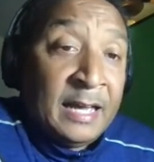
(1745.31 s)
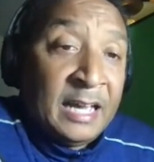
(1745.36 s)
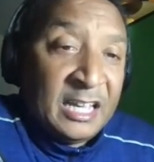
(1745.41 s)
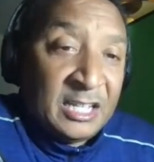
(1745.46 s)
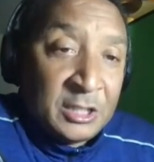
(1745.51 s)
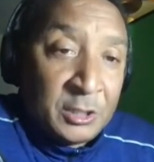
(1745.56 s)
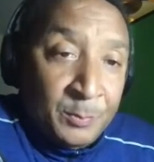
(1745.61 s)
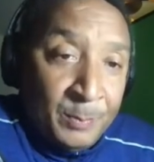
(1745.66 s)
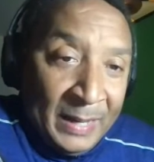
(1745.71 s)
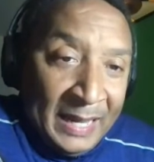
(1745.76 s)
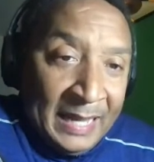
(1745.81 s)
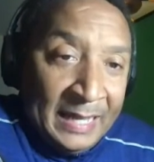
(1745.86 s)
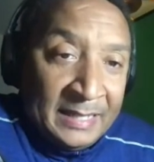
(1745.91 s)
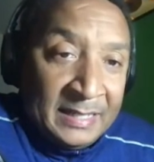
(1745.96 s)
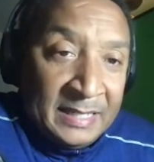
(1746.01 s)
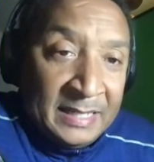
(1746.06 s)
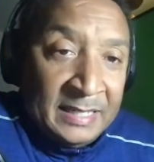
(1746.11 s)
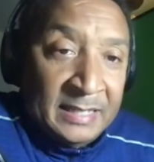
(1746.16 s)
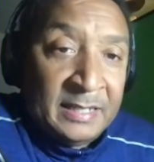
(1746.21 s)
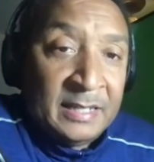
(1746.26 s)

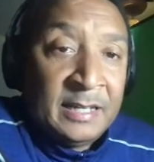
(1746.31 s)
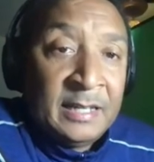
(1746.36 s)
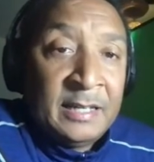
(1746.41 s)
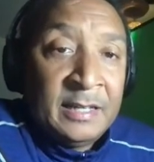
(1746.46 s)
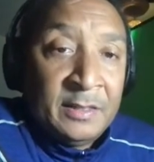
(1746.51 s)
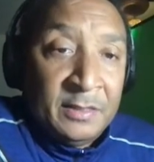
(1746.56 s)
expanding